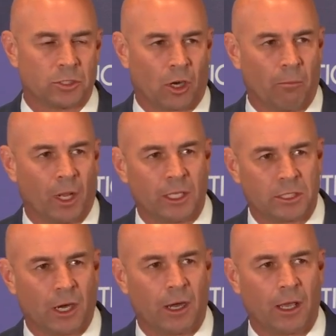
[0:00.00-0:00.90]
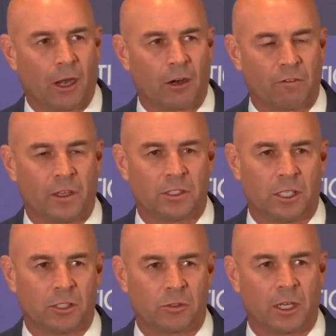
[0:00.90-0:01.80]
our military and our defense
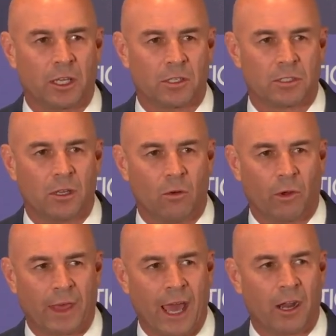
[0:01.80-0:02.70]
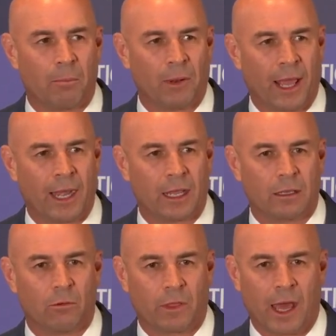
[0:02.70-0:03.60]
industry, because without
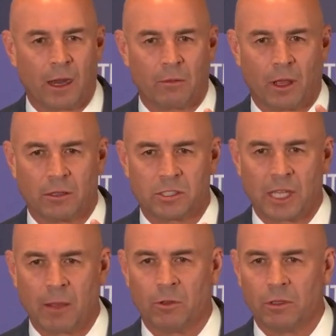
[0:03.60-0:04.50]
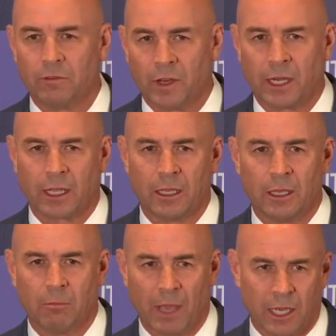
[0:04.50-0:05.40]
a stable funding
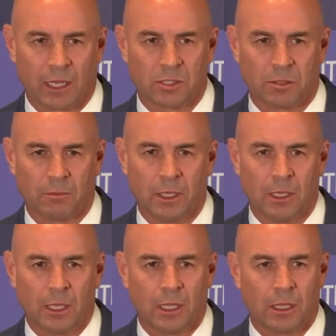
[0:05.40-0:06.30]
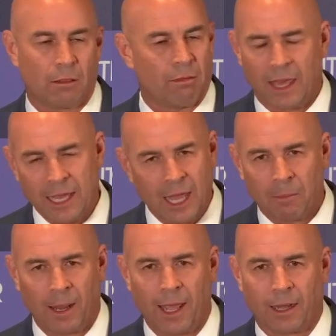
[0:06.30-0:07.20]
mechanism, they can't
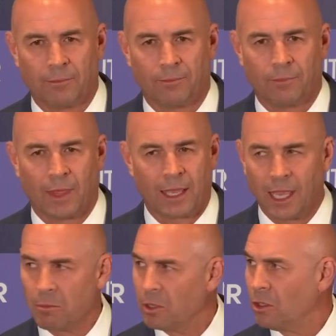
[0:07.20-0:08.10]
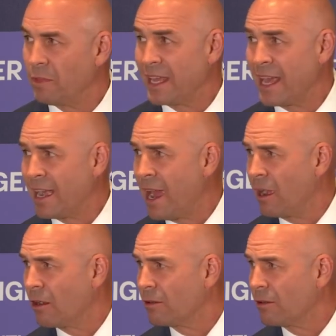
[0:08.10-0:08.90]
plan, they can't build, they can't hire.